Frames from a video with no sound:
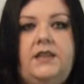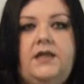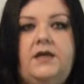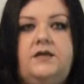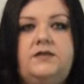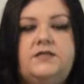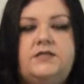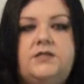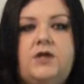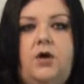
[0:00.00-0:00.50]

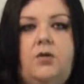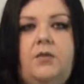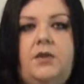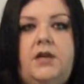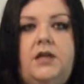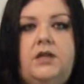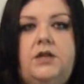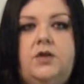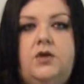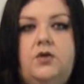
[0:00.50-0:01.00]
There's so
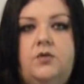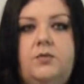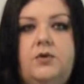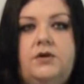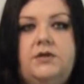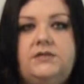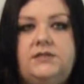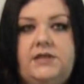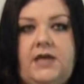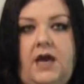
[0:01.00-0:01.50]
many
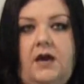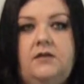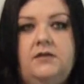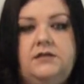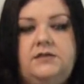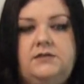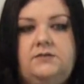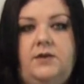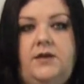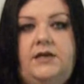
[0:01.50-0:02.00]
numerous,
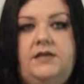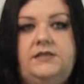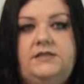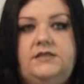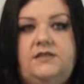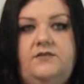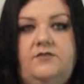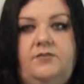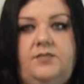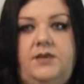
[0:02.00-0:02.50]
countless
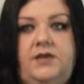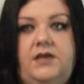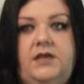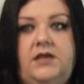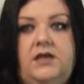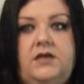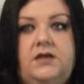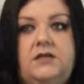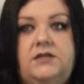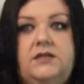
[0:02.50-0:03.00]
ways of
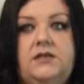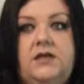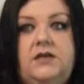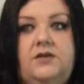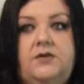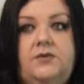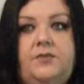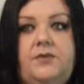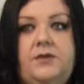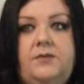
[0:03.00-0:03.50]
being good to
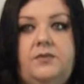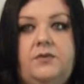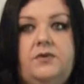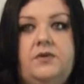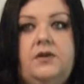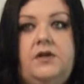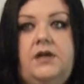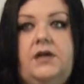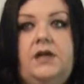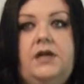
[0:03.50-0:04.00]
other
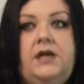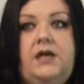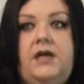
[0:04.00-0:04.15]
people.